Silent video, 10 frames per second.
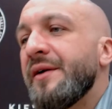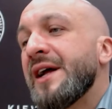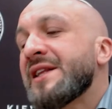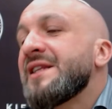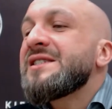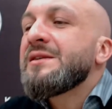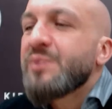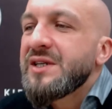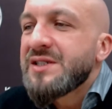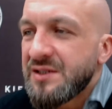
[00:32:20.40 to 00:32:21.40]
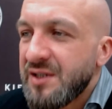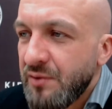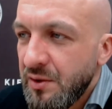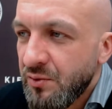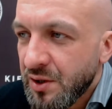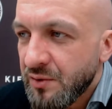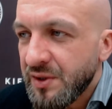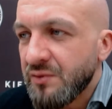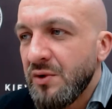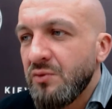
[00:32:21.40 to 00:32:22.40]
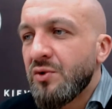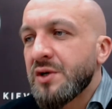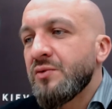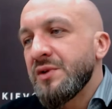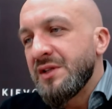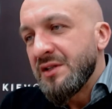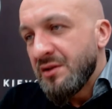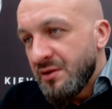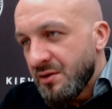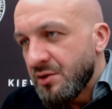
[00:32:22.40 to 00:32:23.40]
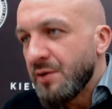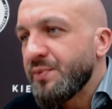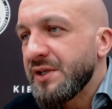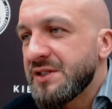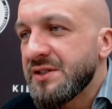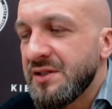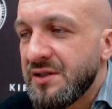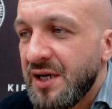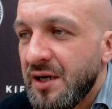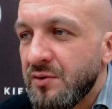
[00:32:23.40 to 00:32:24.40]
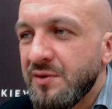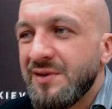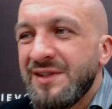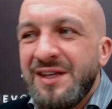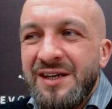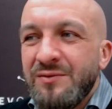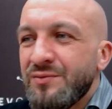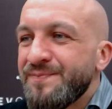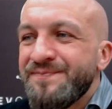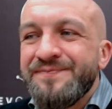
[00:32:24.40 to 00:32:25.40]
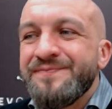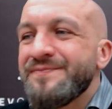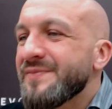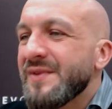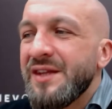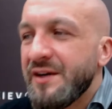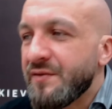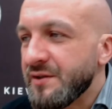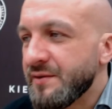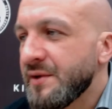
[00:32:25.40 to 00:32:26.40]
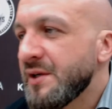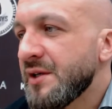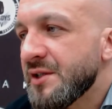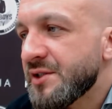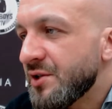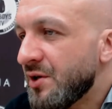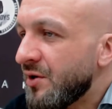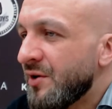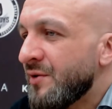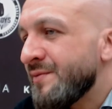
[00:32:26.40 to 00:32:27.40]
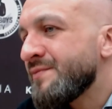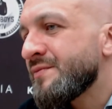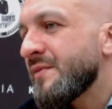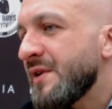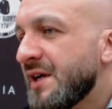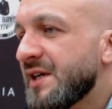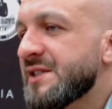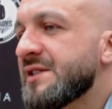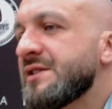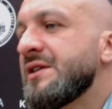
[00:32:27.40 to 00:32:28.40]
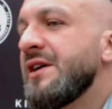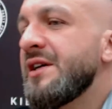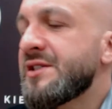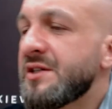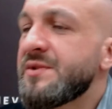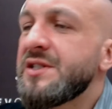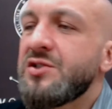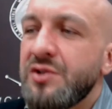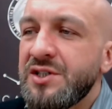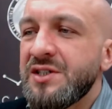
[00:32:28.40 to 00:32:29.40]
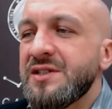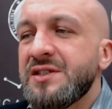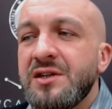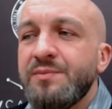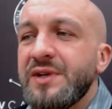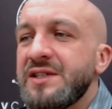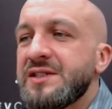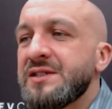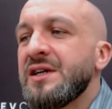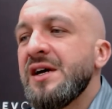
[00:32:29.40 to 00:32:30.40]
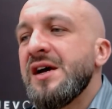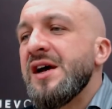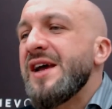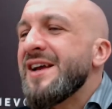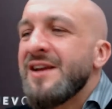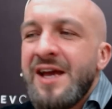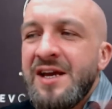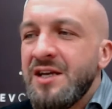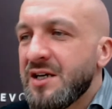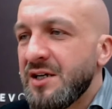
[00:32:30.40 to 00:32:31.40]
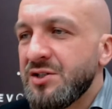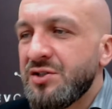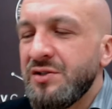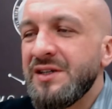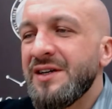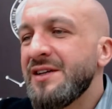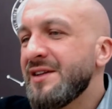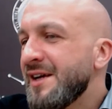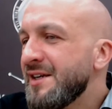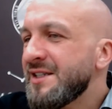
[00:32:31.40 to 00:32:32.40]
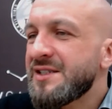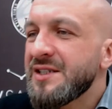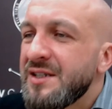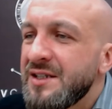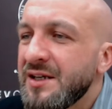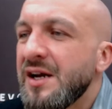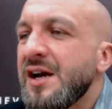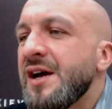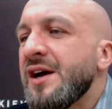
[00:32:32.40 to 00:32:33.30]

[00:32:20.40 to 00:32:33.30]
At least the places that we work with the top places in town. They never. So yes, in some situations, some places, in any country, in any city,